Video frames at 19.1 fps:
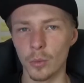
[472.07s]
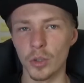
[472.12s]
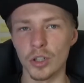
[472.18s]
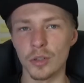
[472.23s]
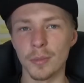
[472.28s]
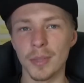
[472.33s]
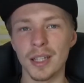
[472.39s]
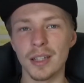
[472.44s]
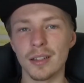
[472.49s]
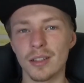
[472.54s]

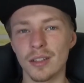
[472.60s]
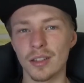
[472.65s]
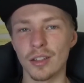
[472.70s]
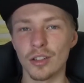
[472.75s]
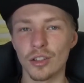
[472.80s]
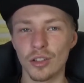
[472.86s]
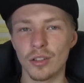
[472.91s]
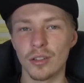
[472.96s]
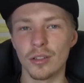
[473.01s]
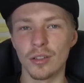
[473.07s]
which means the
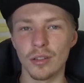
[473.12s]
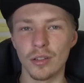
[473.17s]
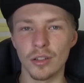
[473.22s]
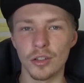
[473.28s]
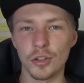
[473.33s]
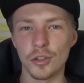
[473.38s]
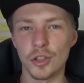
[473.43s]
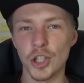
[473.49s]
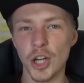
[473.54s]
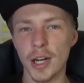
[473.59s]

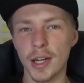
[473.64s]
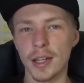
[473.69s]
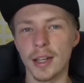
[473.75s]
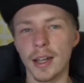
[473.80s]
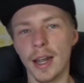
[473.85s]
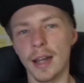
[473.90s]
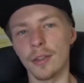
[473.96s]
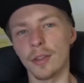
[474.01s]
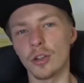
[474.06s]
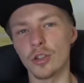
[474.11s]

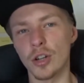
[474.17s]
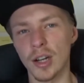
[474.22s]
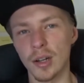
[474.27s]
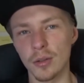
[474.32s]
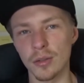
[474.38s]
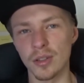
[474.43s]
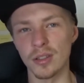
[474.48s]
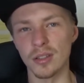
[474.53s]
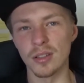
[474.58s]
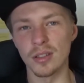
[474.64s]
jacket and the
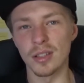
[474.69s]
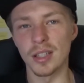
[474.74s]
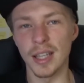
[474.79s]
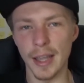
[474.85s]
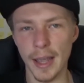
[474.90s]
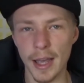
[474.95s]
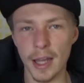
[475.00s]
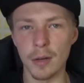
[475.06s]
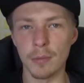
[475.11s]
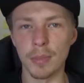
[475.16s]
trousers
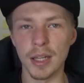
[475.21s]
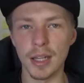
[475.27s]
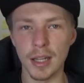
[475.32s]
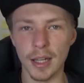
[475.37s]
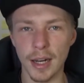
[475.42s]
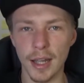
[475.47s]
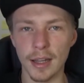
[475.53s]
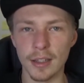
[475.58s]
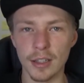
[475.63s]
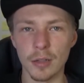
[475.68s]
can be
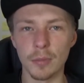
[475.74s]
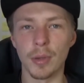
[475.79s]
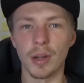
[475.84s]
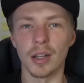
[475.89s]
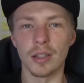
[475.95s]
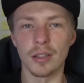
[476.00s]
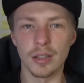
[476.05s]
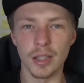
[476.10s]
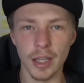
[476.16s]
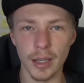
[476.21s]
connected
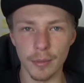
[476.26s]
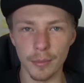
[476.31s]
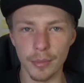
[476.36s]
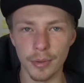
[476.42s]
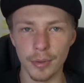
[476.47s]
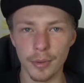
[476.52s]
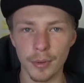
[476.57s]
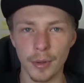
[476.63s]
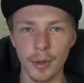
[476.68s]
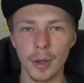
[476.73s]
by a zip,
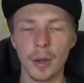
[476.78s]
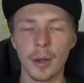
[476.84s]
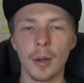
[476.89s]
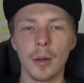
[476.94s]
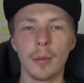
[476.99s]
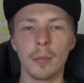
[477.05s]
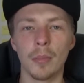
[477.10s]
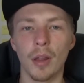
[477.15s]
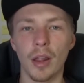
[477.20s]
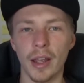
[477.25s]

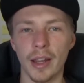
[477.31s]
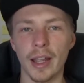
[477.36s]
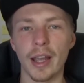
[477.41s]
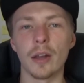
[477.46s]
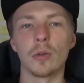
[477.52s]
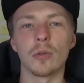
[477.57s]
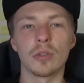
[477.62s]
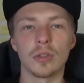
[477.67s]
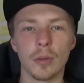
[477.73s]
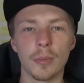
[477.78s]
but they
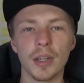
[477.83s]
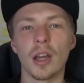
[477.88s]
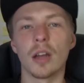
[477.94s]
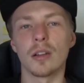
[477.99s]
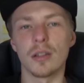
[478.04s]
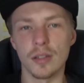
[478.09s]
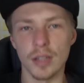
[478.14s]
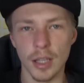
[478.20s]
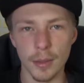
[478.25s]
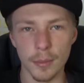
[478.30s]
can also be
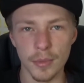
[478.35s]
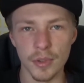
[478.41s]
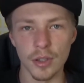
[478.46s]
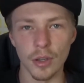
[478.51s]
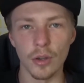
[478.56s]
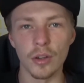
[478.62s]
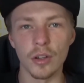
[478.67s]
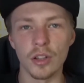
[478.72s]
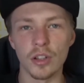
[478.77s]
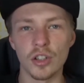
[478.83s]
unzipped, so
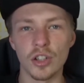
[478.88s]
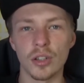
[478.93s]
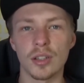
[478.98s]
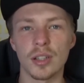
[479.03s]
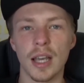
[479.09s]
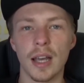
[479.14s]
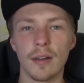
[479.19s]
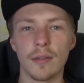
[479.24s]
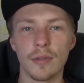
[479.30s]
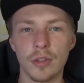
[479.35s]
you can just
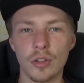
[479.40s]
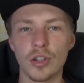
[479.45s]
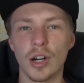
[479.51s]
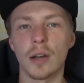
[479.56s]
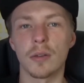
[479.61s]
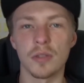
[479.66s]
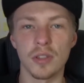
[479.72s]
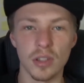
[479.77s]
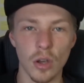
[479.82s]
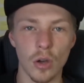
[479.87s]
have the
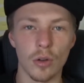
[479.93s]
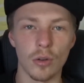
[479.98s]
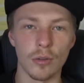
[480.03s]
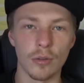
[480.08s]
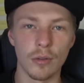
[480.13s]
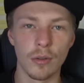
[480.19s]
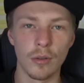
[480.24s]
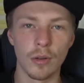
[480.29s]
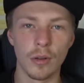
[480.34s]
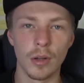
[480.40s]
trousers on.
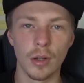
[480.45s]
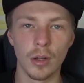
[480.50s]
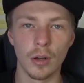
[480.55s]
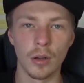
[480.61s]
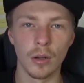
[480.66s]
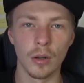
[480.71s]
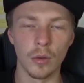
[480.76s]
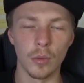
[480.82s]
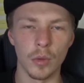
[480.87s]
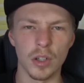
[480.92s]

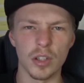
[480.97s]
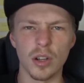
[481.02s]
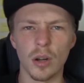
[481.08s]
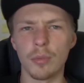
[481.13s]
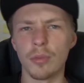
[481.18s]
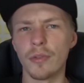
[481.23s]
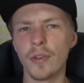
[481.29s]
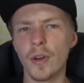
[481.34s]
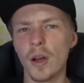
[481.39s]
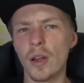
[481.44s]
Which I
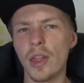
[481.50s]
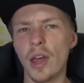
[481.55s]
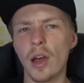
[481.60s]
prefer